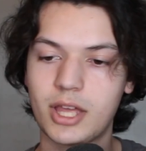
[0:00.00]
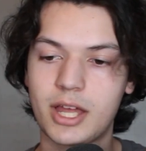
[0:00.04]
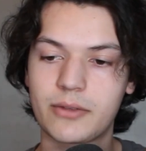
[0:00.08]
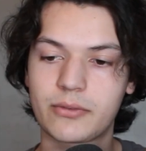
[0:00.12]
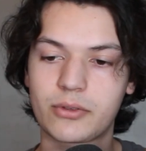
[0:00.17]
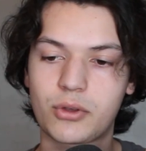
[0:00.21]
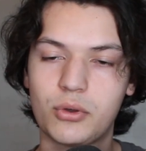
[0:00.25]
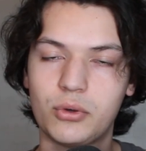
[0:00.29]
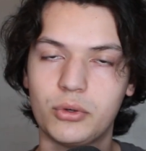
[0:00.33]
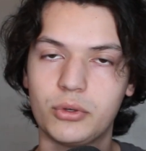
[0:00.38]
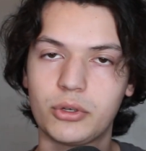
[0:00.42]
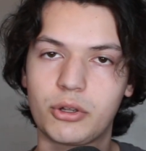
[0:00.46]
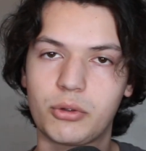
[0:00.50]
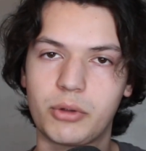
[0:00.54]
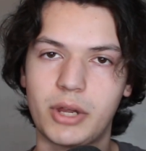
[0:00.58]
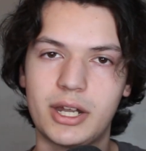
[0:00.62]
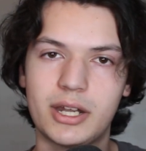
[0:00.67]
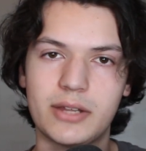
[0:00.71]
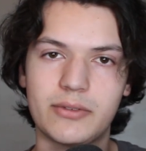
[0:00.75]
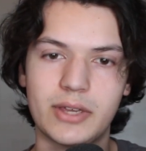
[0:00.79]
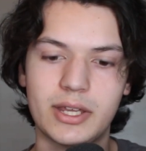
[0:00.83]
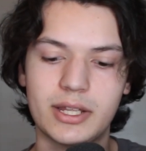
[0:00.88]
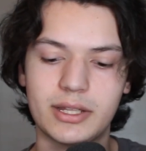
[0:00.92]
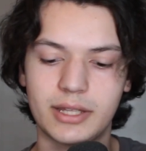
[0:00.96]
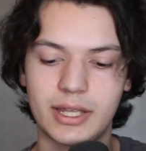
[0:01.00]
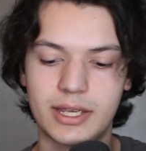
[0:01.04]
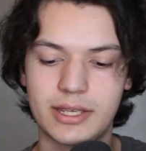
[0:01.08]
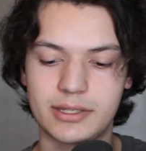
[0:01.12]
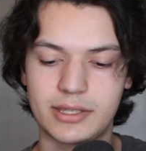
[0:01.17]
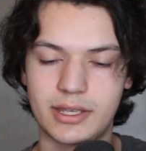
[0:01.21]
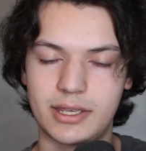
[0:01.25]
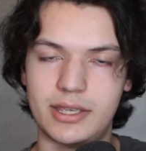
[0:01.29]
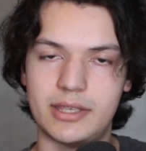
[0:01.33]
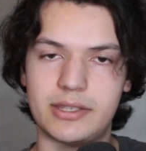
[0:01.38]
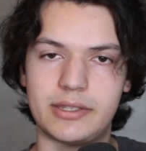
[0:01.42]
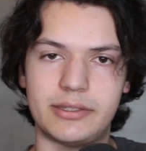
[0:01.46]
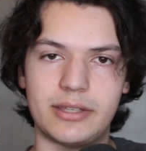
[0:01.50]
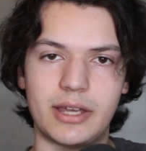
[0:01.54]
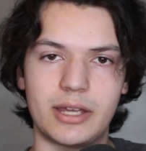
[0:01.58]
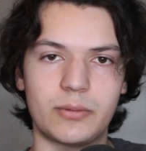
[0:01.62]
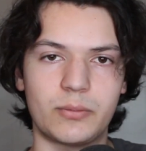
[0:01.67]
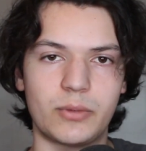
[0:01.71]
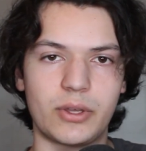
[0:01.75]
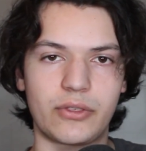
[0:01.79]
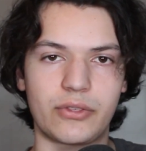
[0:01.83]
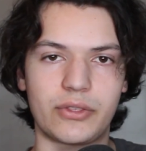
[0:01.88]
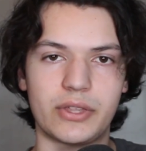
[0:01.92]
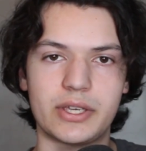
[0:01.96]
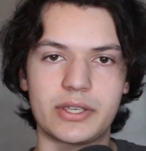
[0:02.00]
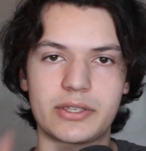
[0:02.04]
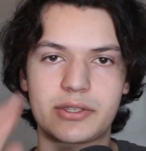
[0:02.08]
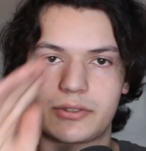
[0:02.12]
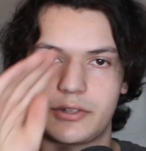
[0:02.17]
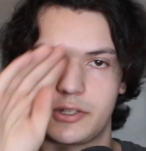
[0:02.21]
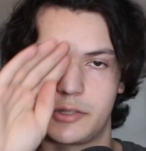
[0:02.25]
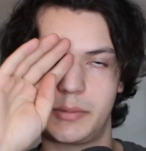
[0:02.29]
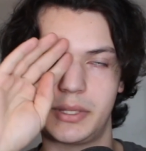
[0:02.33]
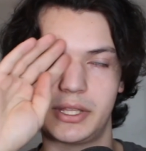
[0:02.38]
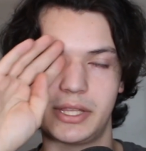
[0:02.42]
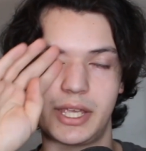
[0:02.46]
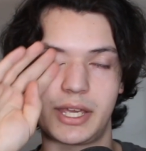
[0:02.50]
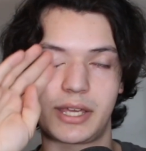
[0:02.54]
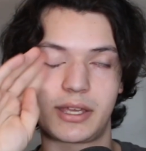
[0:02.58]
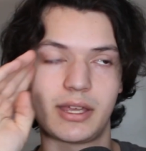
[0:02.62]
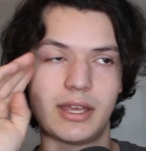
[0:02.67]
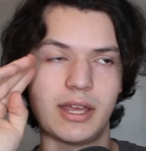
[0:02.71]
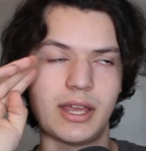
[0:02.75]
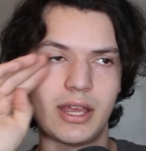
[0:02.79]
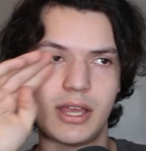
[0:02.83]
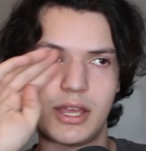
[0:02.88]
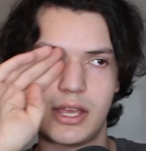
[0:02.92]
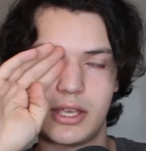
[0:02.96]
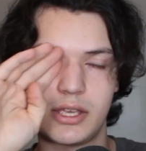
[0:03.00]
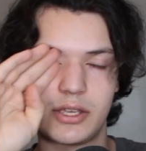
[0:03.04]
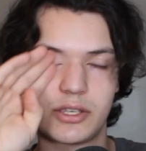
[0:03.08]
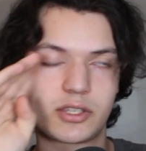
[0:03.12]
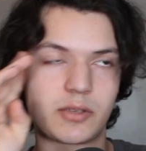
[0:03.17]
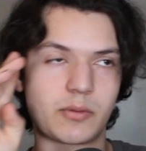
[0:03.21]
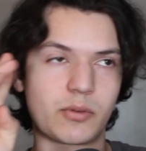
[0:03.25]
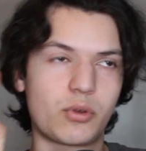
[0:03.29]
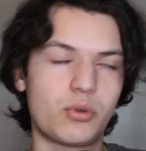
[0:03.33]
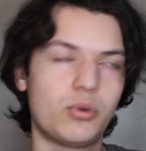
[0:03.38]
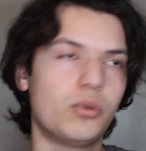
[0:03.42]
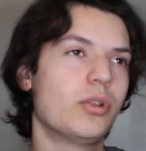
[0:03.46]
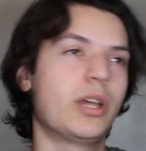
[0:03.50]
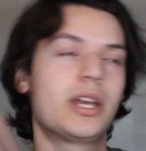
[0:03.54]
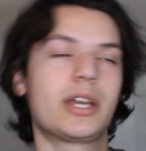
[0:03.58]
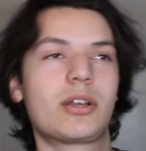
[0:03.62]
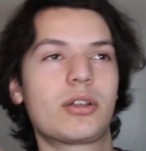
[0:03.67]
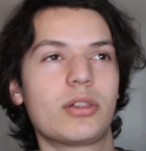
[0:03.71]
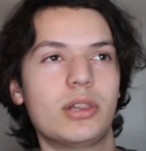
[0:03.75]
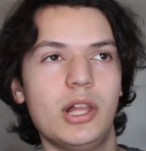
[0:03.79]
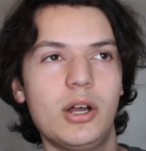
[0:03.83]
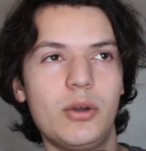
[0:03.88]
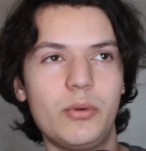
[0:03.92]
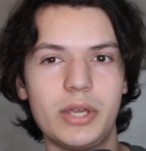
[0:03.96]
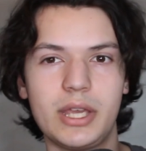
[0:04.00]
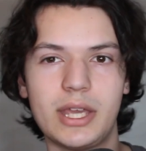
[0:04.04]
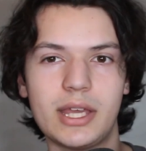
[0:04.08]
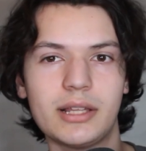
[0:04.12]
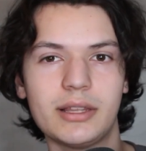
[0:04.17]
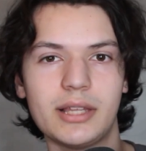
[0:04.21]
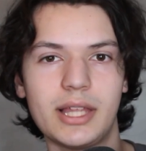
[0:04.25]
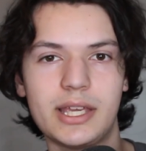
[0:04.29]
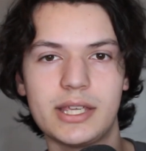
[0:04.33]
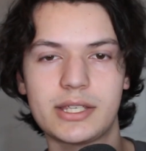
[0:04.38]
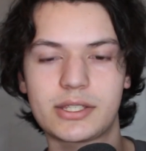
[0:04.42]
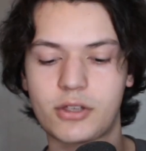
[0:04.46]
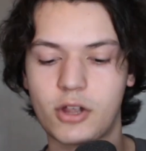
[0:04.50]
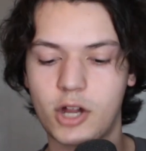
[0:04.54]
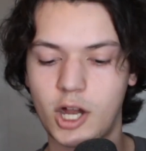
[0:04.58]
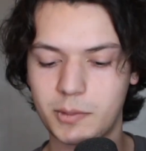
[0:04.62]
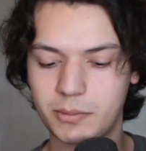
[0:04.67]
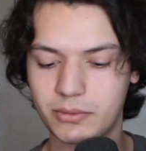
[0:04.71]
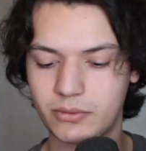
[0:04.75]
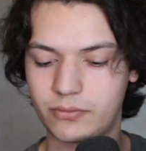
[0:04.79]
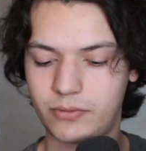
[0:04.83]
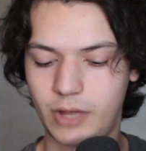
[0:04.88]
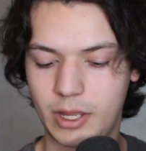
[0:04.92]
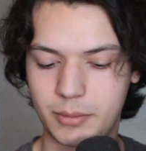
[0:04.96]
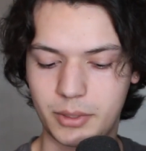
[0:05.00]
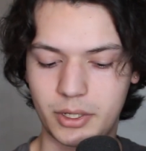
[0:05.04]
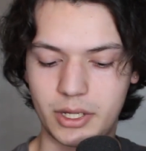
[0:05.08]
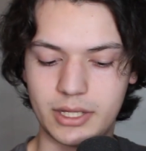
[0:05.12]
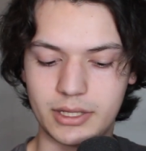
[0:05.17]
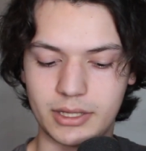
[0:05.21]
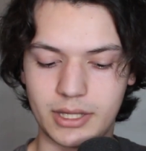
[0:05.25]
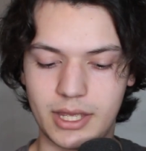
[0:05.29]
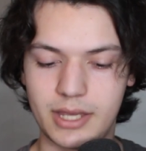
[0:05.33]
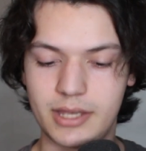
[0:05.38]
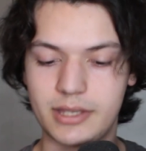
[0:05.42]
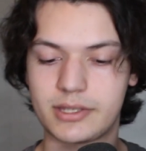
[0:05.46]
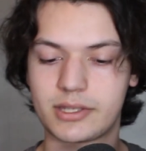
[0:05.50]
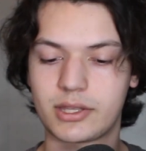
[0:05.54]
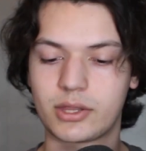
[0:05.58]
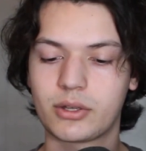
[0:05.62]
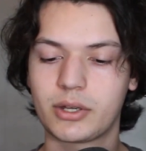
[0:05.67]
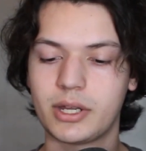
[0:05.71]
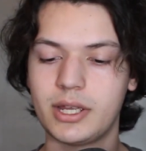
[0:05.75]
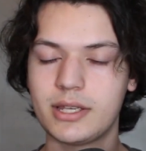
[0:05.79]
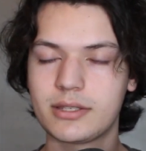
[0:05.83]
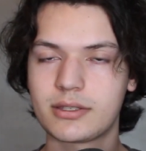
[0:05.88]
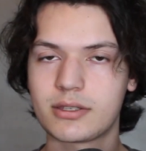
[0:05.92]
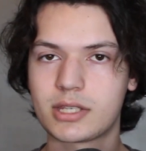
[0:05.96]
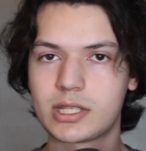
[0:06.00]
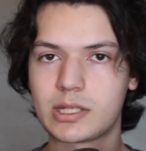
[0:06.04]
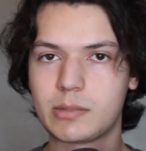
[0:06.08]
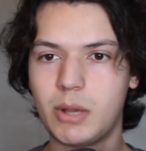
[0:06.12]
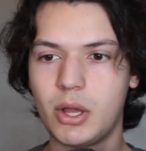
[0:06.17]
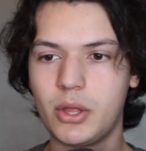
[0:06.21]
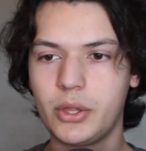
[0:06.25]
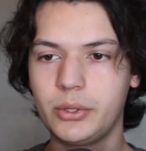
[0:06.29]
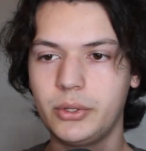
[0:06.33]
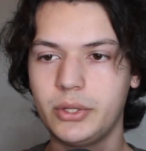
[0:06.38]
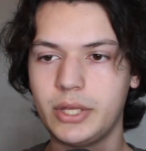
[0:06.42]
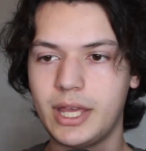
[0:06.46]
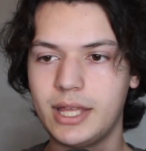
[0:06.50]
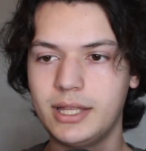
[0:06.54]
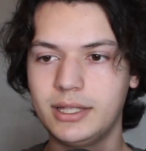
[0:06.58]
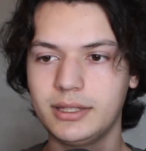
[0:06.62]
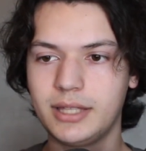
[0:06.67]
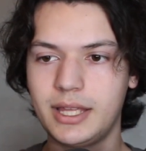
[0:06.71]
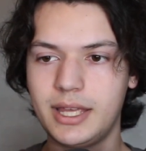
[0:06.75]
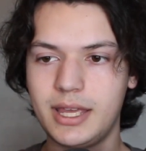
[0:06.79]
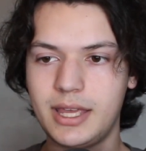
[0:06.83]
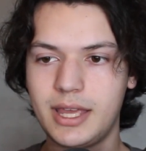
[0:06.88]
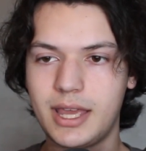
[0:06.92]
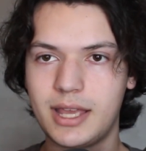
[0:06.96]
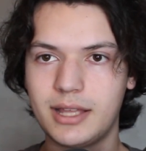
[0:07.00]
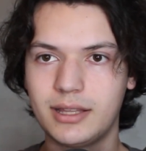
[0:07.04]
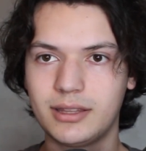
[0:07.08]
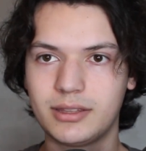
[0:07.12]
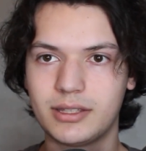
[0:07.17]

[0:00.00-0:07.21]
cool creative inlays that he's done with this. There's been like some cool like glowy inlays, carbon fiber inlays. There is a small little inlay in the